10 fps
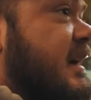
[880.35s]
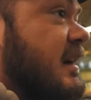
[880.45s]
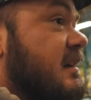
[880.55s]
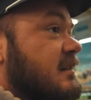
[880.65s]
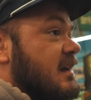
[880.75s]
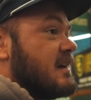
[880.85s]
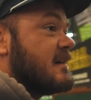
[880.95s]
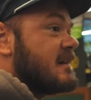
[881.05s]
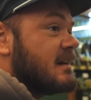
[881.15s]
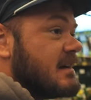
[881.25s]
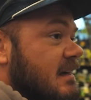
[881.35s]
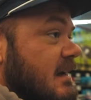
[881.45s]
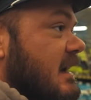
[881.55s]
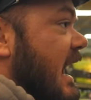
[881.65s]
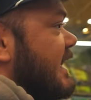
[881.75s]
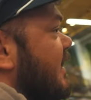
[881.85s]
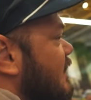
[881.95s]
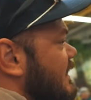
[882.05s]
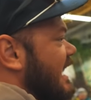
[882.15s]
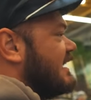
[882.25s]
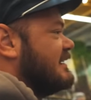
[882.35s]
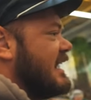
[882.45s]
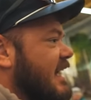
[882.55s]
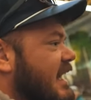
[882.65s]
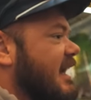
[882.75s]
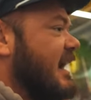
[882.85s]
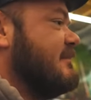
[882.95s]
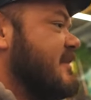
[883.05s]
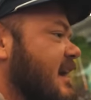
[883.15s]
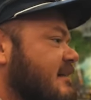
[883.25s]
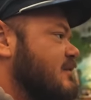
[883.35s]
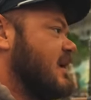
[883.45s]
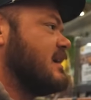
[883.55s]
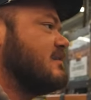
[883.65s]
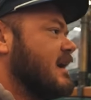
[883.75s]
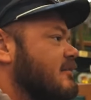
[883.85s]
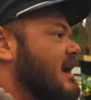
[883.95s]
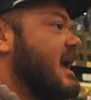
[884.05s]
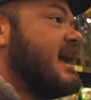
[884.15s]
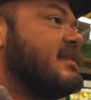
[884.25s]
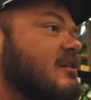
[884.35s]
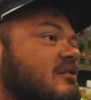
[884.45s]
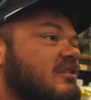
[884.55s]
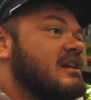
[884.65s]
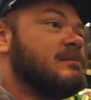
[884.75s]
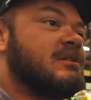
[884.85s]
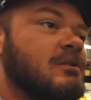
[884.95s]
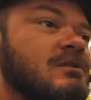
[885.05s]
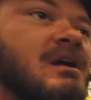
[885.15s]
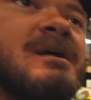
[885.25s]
because Norm wants a speed worm. I know, yeah, yeah, yeah, yeah, yeah. You're right, you're right, you're right. And they're cheap too,